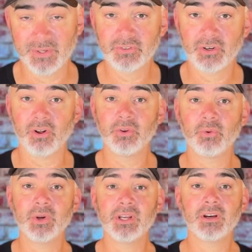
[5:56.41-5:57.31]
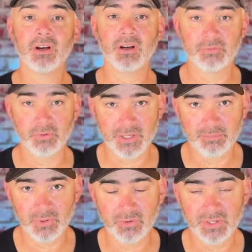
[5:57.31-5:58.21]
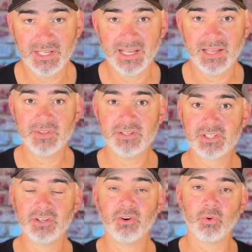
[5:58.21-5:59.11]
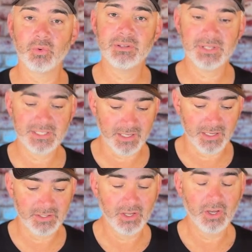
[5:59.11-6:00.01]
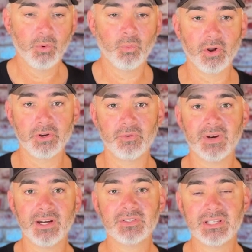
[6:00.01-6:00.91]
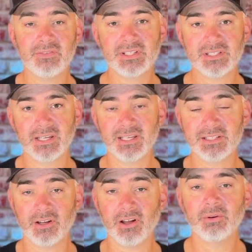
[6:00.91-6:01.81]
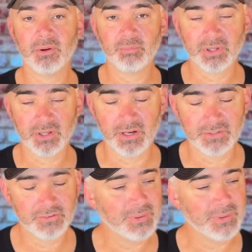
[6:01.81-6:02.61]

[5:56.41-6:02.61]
It's called recovery mode, and this can only be done while your Fire TV stick is unplugged mode.